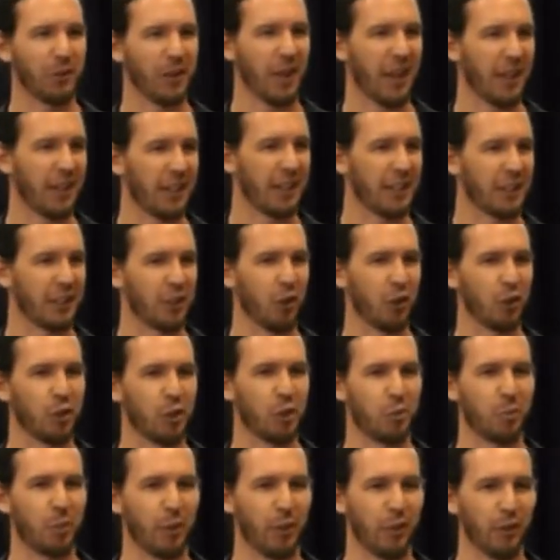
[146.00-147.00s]
realities, no
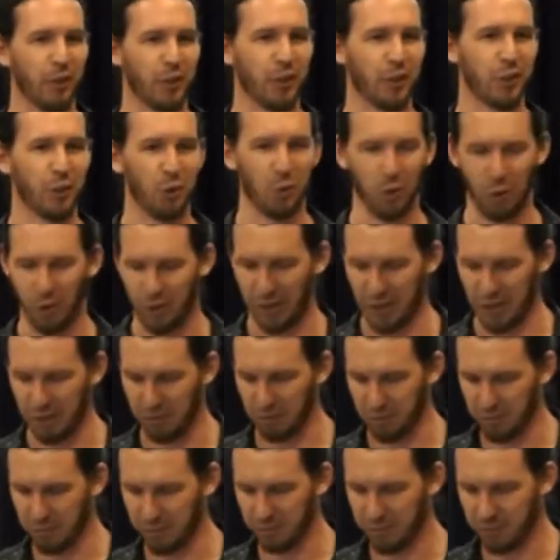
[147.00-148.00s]
spirits, good or
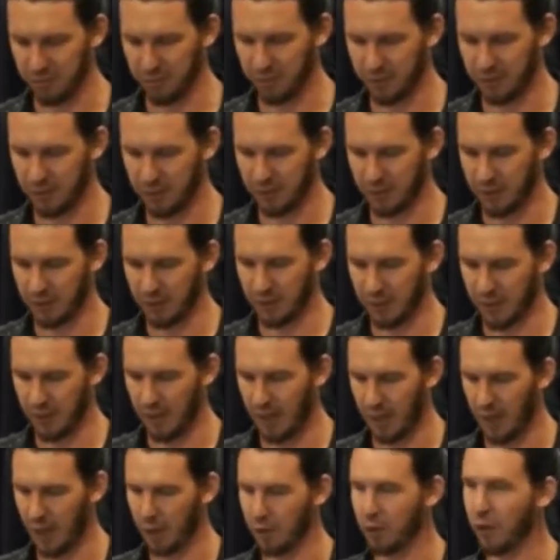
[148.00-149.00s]
evil,
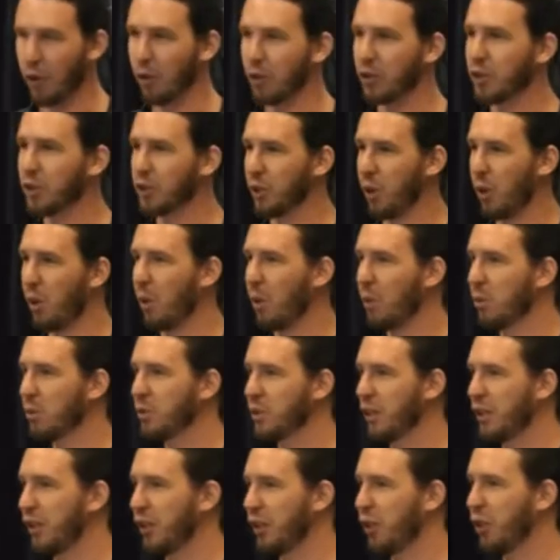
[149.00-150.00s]
uh, no
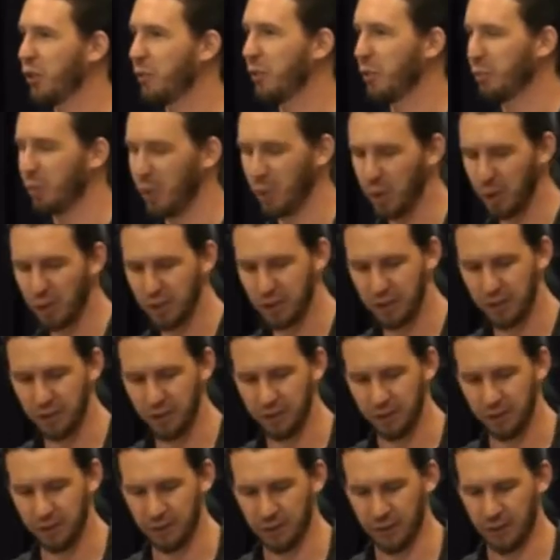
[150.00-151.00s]
souls in the human
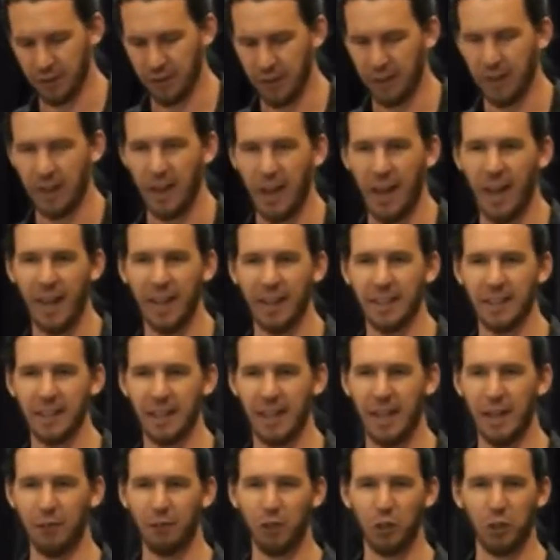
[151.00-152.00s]
person. And
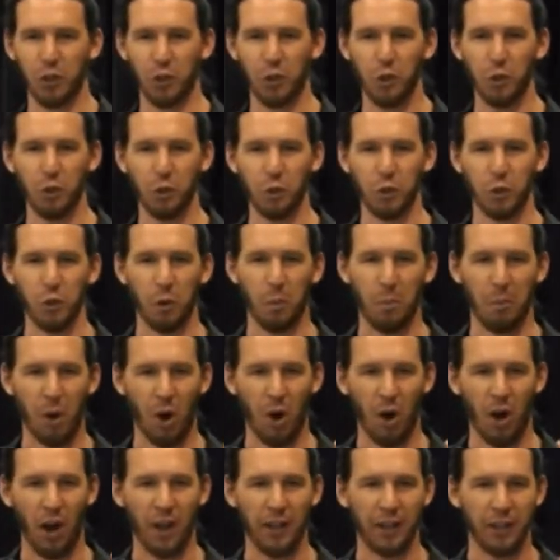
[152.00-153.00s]
even you, your
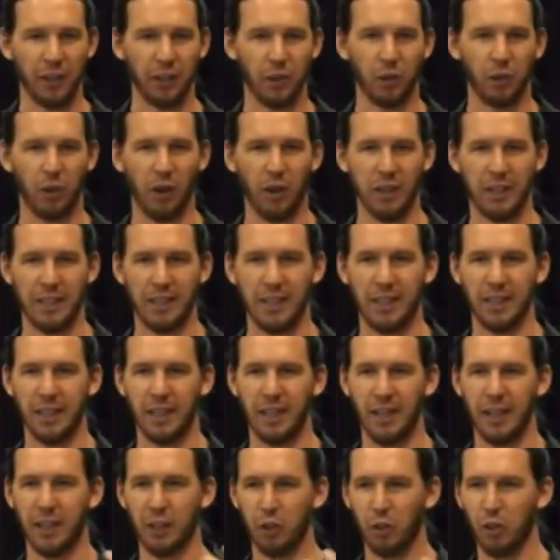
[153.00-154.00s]
mind and your
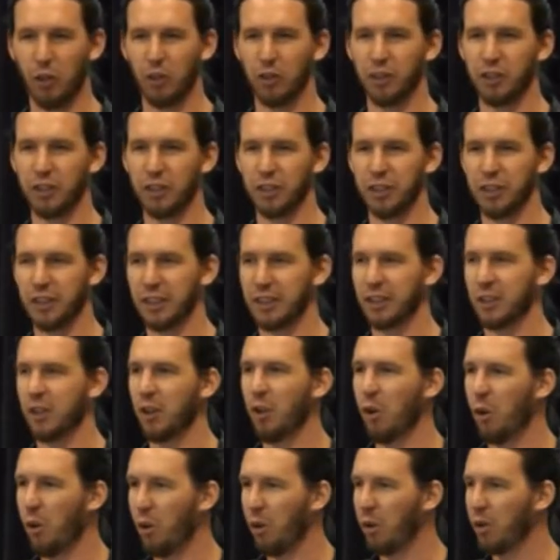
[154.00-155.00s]
idea and your consciousness,
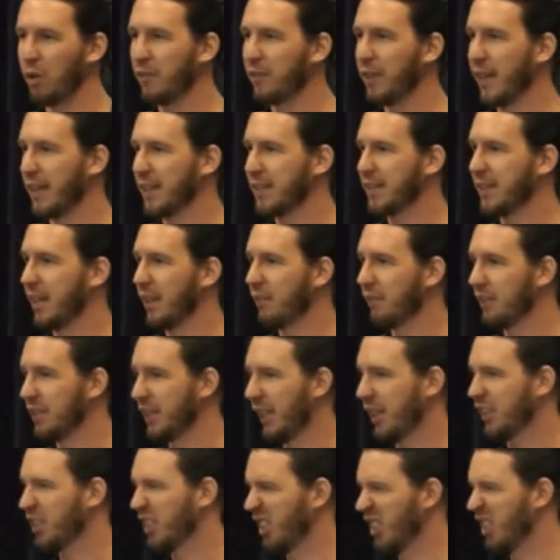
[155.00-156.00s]
all of that stuff is
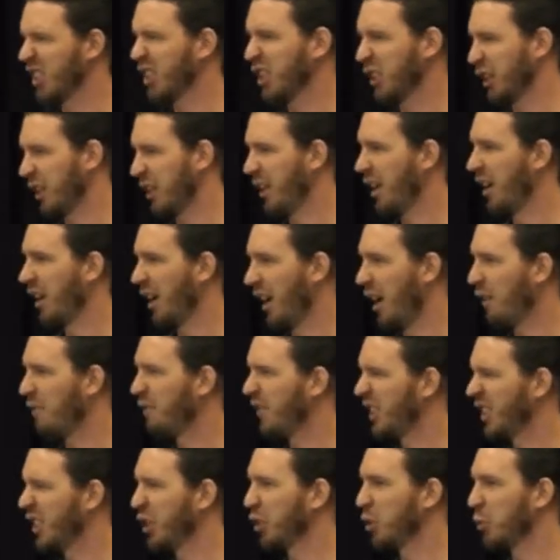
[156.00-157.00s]
actually just a
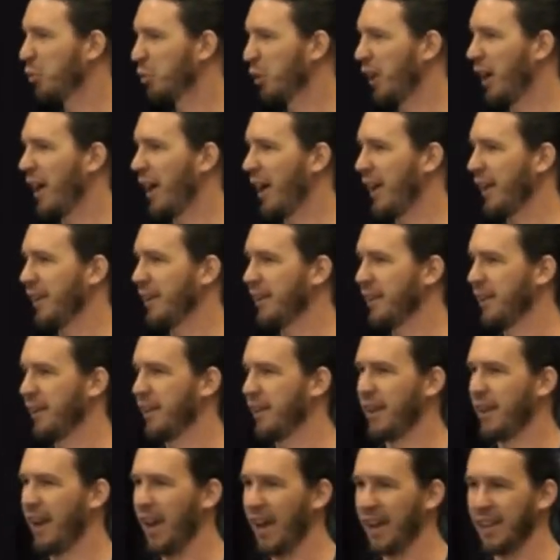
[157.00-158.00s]
physical brain
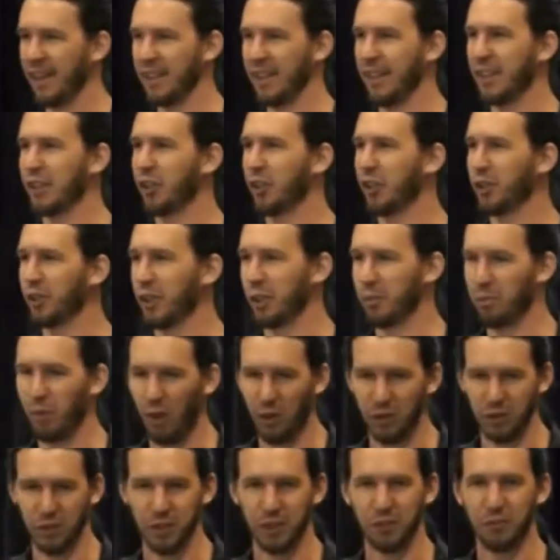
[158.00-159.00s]
and electrical
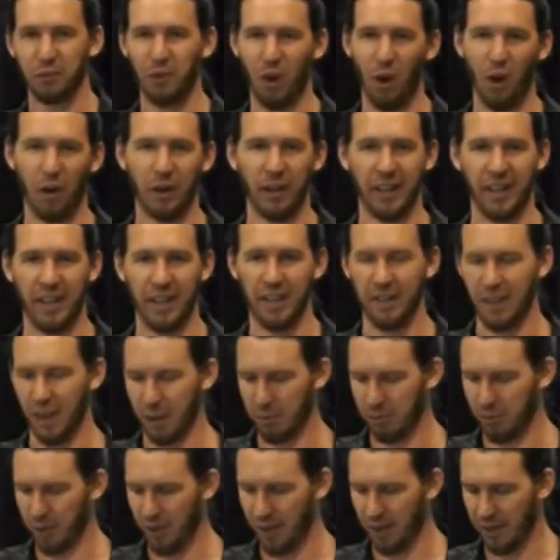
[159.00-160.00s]
impulses firing in
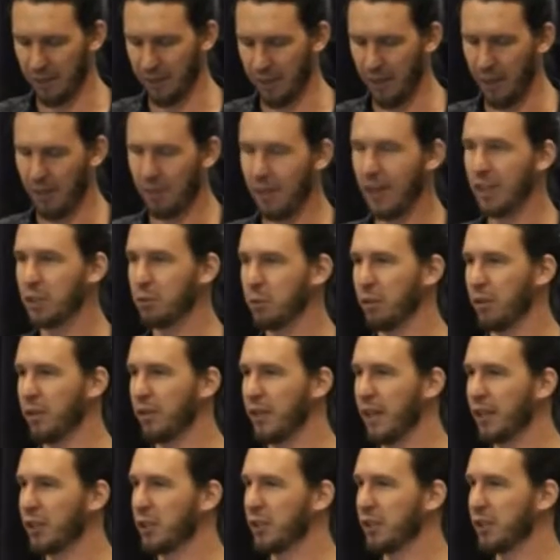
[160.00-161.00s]
that brain. That's what
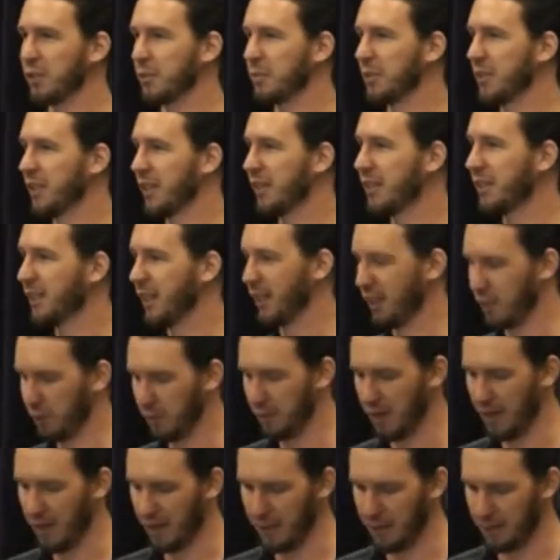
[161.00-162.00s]
naturalism says that
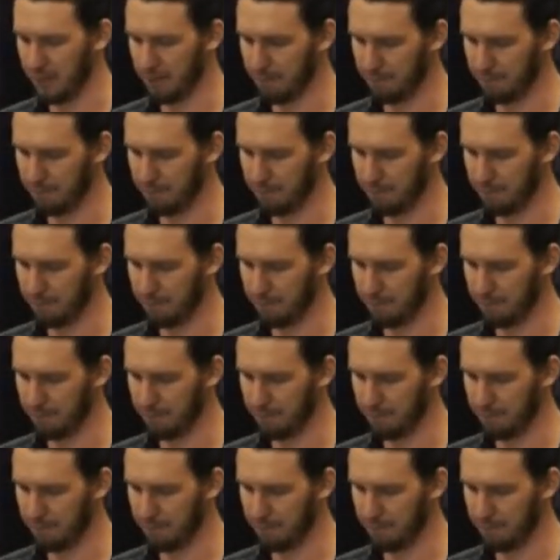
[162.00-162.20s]
you are.